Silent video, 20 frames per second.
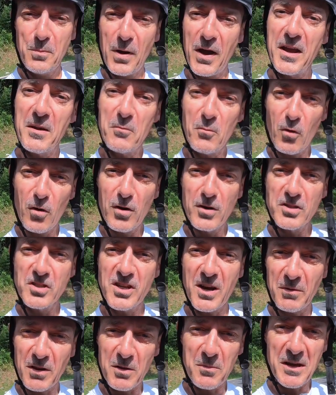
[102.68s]
Paying more
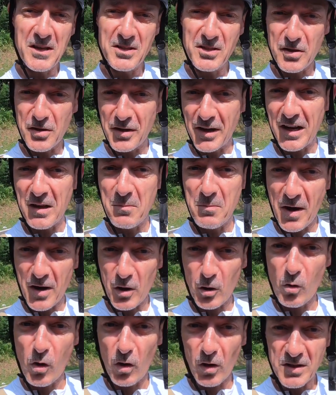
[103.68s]
generally means that you're getting
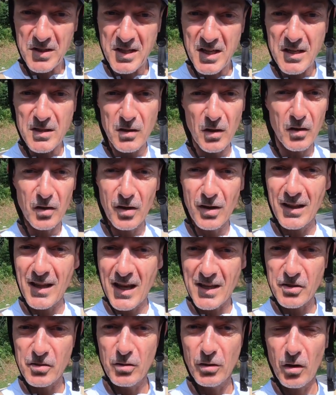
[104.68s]
better quality, so they're going to
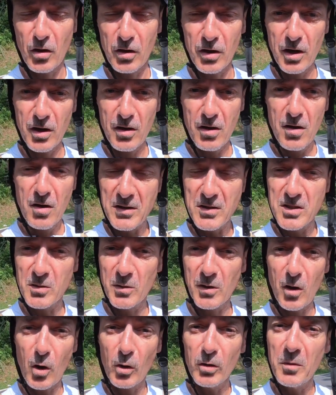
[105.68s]
last you longer.
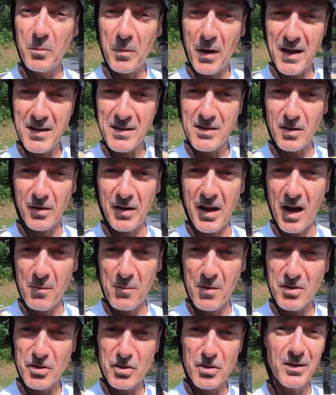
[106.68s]
So it all depends on
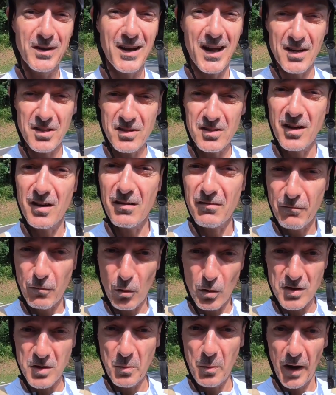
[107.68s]
how much you can actually
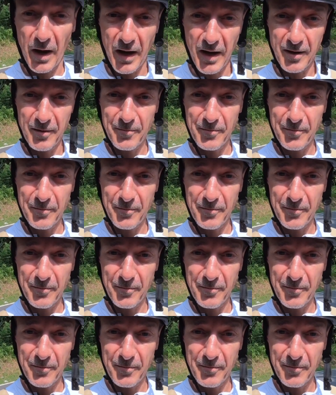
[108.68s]
afford to pay.